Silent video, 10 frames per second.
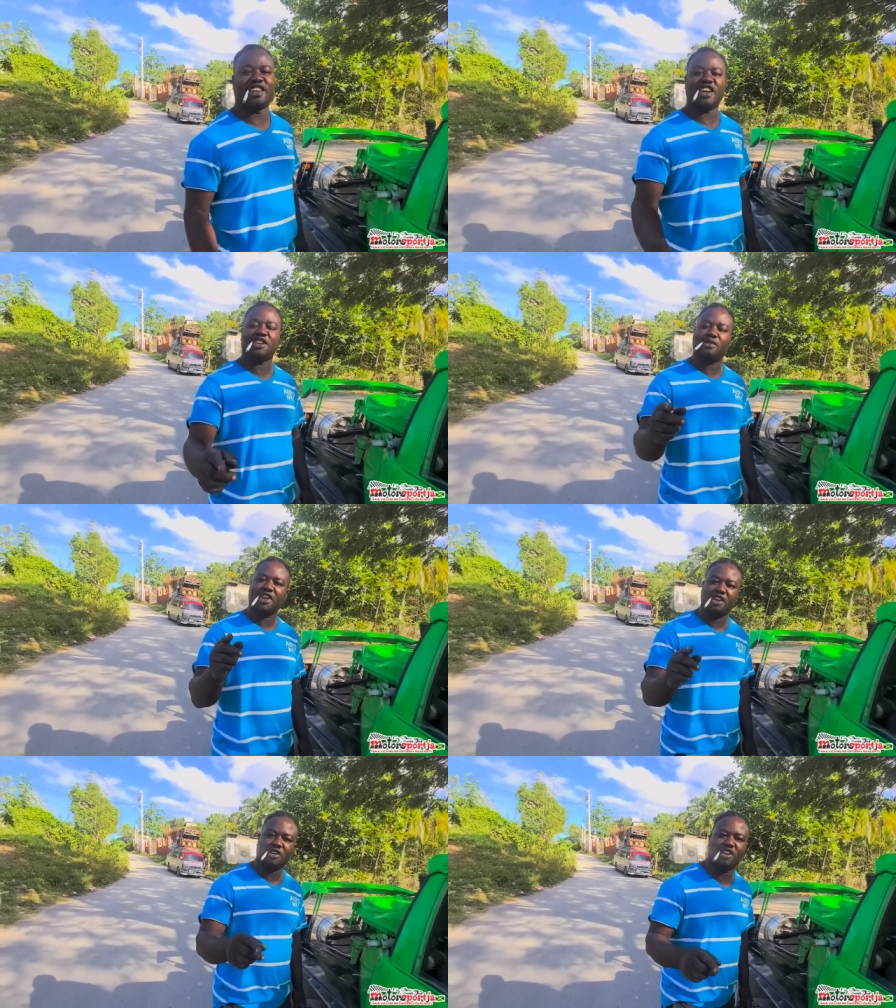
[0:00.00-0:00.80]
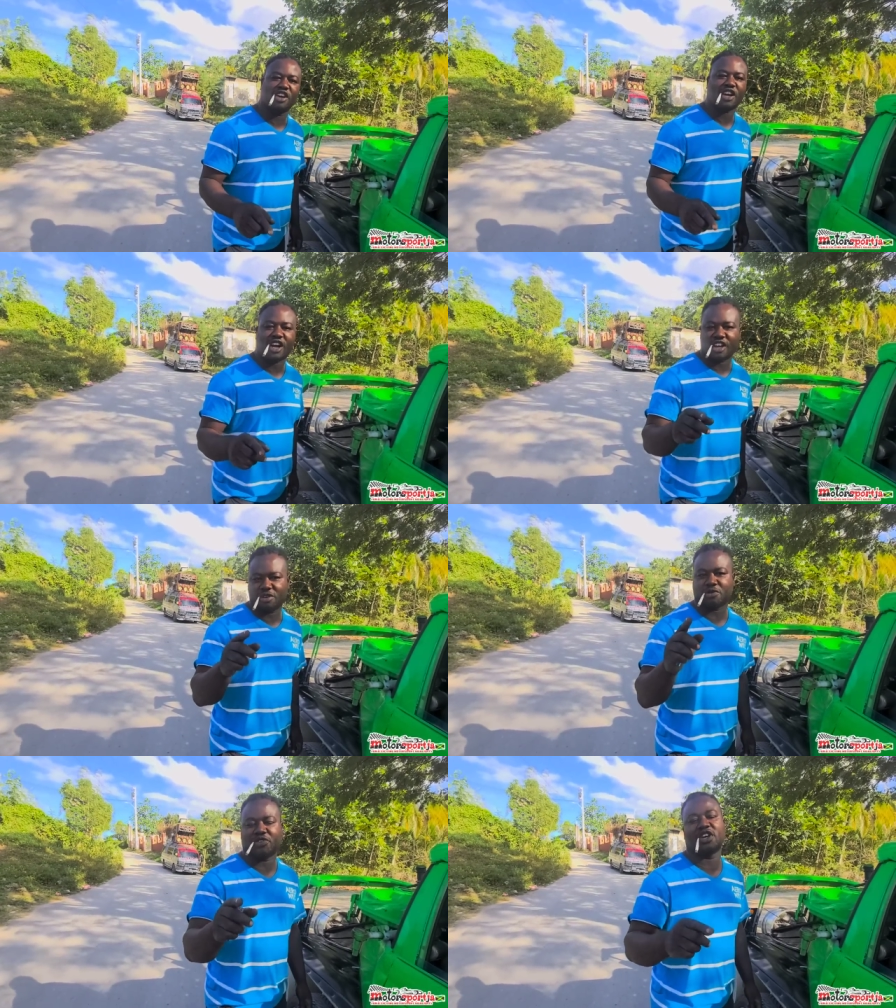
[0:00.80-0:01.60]
Anywhere you go, you can't
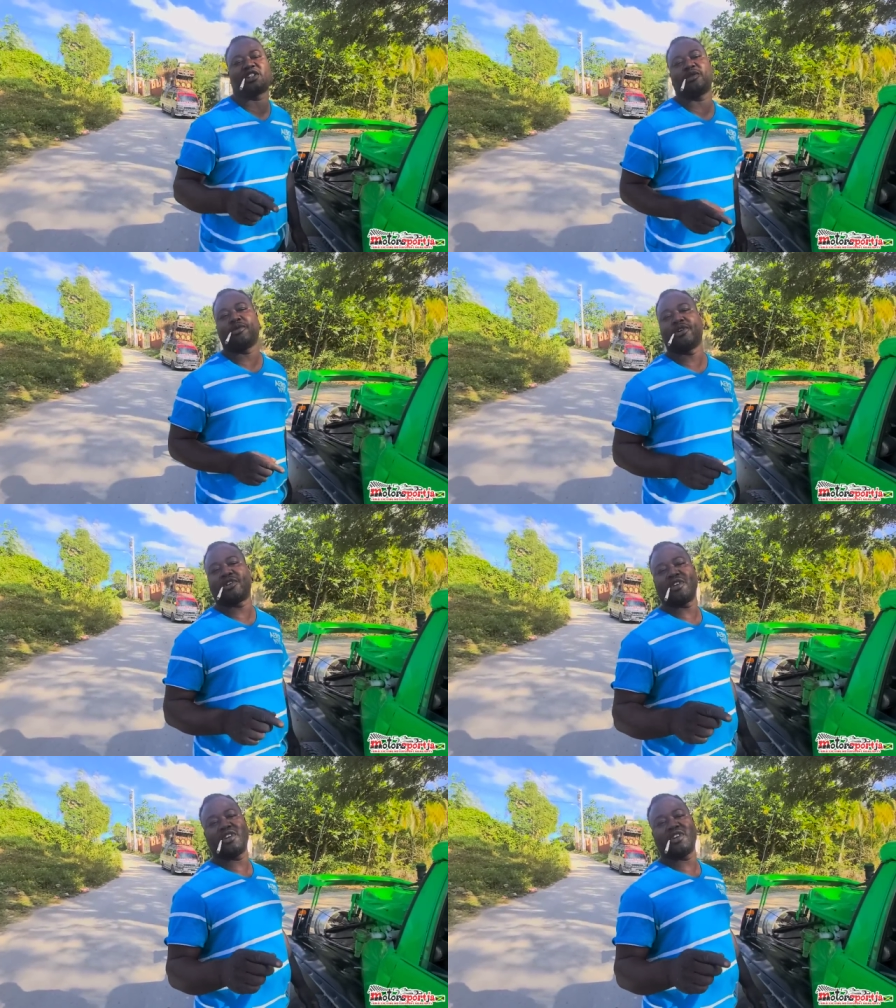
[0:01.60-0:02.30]
look for Get a Bug.